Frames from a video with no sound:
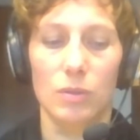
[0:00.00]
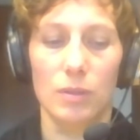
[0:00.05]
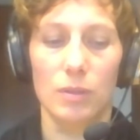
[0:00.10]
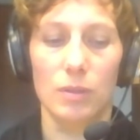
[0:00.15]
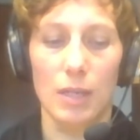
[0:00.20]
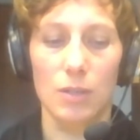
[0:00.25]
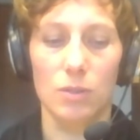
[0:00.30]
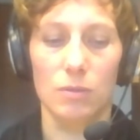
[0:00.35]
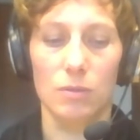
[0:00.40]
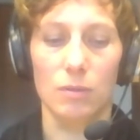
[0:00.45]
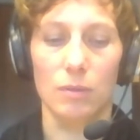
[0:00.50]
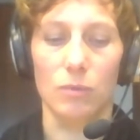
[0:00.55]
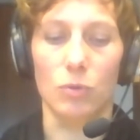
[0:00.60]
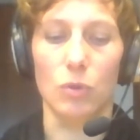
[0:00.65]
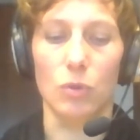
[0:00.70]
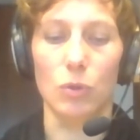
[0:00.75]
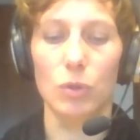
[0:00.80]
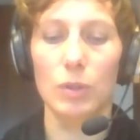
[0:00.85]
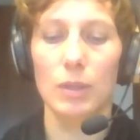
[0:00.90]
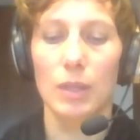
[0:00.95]
national
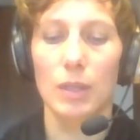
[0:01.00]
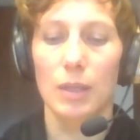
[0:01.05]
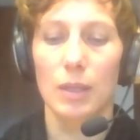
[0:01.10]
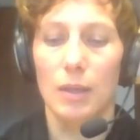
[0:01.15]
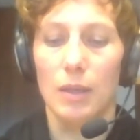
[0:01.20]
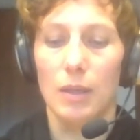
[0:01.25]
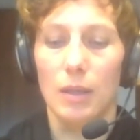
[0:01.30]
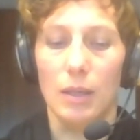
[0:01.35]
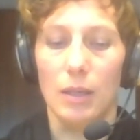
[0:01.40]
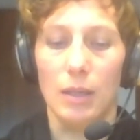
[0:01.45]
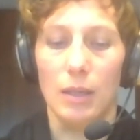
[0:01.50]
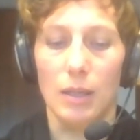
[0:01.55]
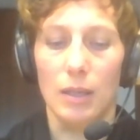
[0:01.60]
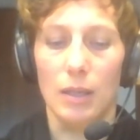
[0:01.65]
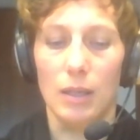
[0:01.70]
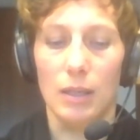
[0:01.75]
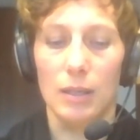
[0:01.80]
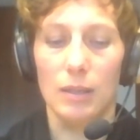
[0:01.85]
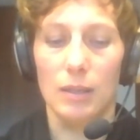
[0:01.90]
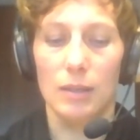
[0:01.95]
role,
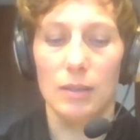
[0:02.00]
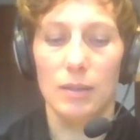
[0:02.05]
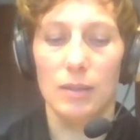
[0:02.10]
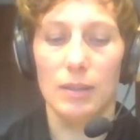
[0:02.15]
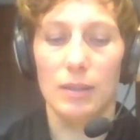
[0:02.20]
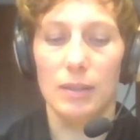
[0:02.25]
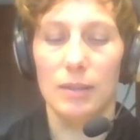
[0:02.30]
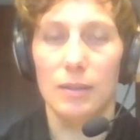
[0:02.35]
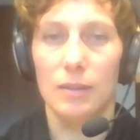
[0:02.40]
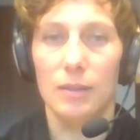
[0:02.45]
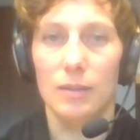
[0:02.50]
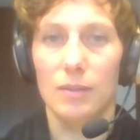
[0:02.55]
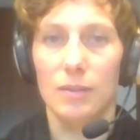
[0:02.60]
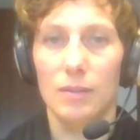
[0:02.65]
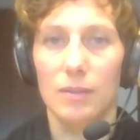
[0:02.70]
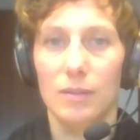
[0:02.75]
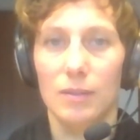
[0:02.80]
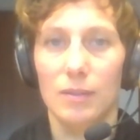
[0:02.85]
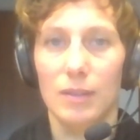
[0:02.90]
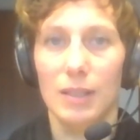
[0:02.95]

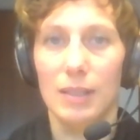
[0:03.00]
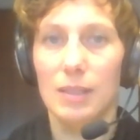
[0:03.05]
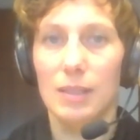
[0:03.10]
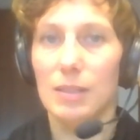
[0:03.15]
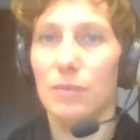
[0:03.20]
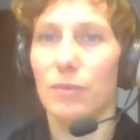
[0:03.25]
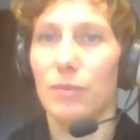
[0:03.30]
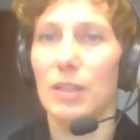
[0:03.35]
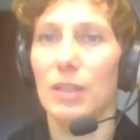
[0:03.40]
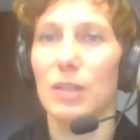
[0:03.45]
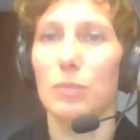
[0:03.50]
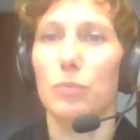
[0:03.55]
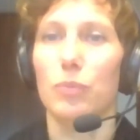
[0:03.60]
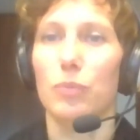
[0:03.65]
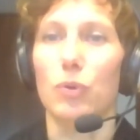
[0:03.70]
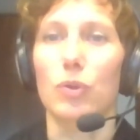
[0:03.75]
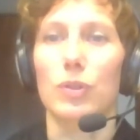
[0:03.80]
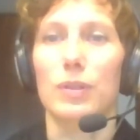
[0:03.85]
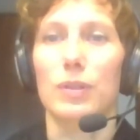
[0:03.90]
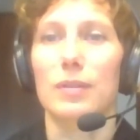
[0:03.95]
it is very
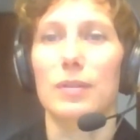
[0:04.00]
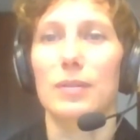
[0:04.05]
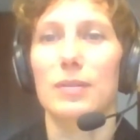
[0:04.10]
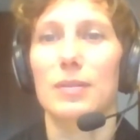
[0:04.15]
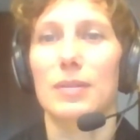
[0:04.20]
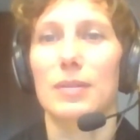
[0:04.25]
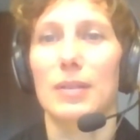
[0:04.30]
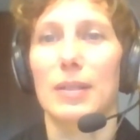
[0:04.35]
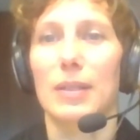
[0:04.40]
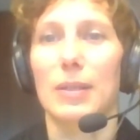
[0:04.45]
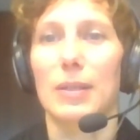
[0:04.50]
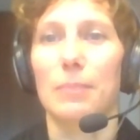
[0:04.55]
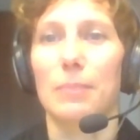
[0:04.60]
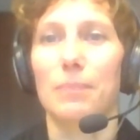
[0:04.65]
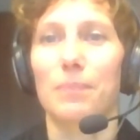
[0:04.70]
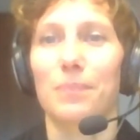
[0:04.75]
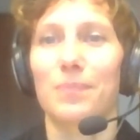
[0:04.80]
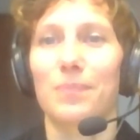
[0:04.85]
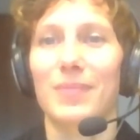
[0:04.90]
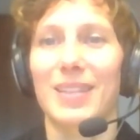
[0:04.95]
important
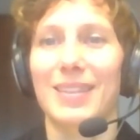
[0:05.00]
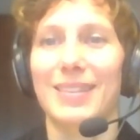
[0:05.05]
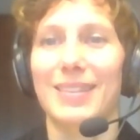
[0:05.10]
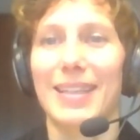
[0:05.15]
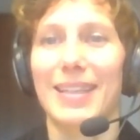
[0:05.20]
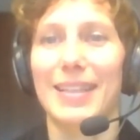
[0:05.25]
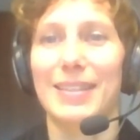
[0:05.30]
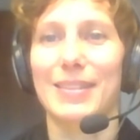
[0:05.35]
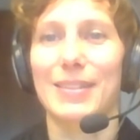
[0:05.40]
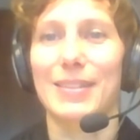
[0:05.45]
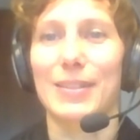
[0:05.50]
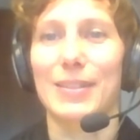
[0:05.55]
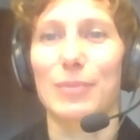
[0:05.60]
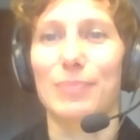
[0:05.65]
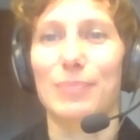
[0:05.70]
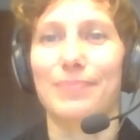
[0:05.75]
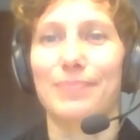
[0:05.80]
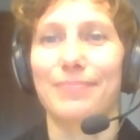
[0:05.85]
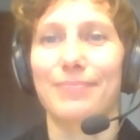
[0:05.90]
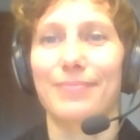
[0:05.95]
that
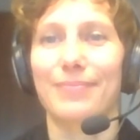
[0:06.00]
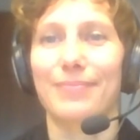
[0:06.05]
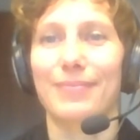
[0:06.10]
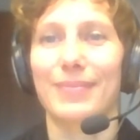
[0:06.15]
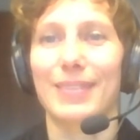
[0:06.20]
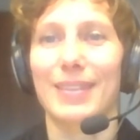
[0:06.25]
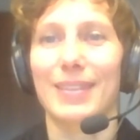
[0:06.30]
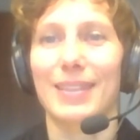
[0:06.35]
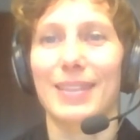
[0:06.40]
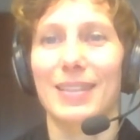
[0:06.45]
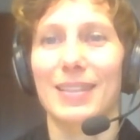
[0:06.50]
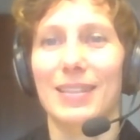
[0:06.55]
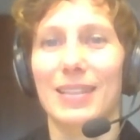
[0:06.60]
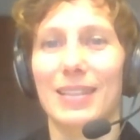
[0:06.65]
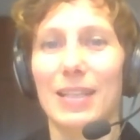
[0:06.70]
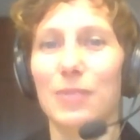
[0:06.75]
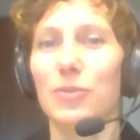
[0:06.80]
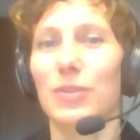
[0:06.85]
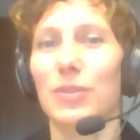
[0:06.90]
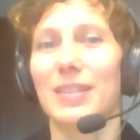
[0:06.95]

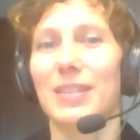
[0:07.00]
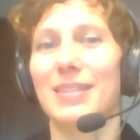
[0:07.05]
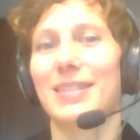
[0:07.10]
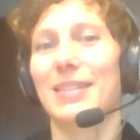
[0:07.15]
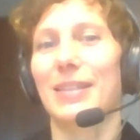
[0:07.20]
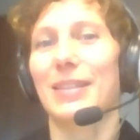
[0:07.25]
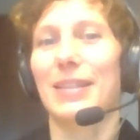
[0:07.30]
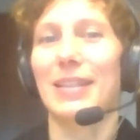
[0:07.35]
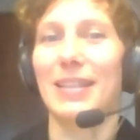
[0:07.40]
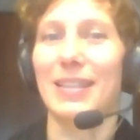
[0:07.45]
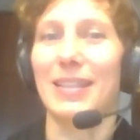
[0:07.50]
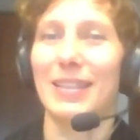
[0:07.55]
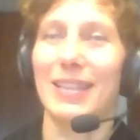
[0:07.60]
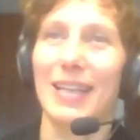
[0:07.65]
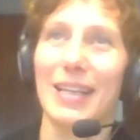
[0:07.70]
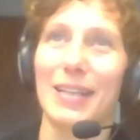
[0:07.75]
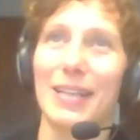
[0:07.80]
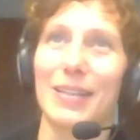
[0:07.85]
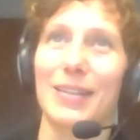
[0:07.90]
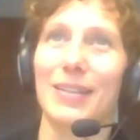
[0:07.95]
countries
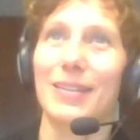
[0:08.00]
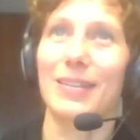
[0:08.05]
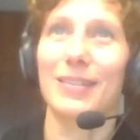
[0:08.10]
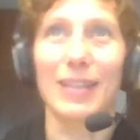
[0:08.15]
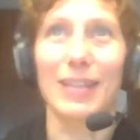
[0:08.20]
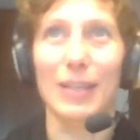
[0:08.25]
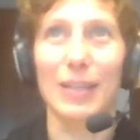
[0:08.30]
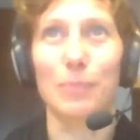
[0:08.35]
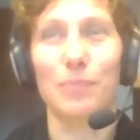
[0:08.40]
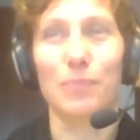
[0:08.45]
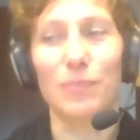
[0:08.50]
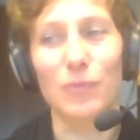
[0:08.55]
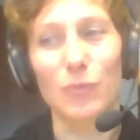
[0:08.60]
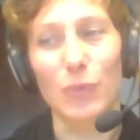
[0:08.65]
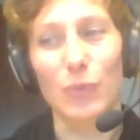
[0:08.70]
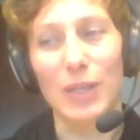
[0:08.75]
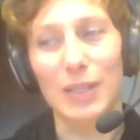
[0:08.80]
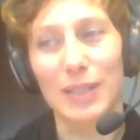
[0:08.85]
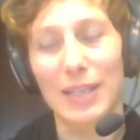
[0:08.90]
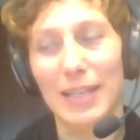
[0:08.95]
can,
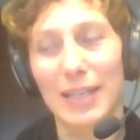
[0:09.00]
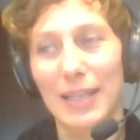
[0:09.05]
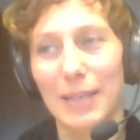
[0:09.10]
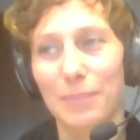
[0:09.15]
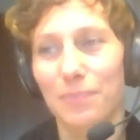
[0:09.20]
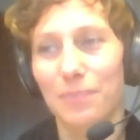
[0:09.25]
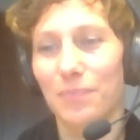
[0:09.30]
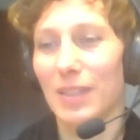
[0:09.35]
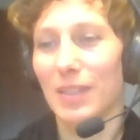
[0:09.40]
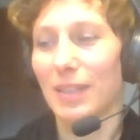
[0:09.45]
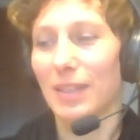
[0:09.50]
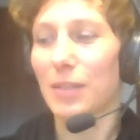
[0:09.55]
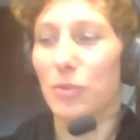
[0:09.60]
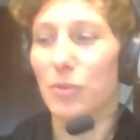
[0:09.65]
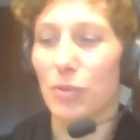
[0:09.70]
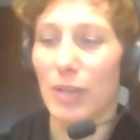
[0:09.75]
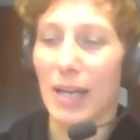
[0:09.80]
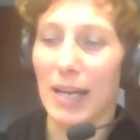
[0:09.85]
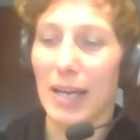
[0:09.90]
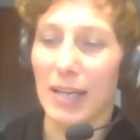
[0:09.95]
when they
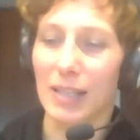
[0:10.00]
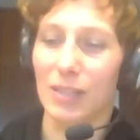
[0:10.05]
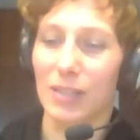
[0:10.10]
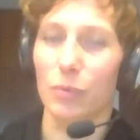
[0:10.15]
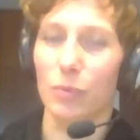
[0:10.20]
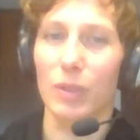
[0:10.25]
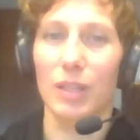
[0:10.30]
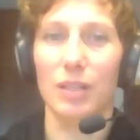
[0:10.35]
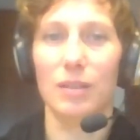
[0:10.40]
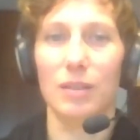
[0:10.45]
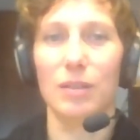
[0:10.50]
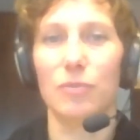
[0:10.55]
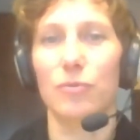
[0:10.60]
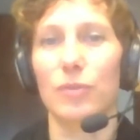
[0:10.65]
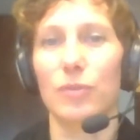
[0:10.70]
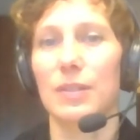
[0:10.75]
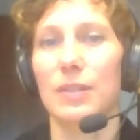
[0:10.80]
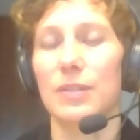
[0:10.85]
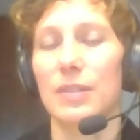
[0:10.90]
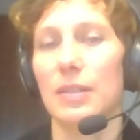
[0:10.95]
interact with
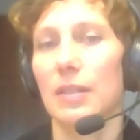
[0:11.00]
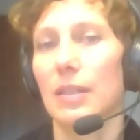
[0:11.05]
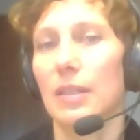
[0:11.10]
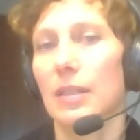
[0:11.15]
different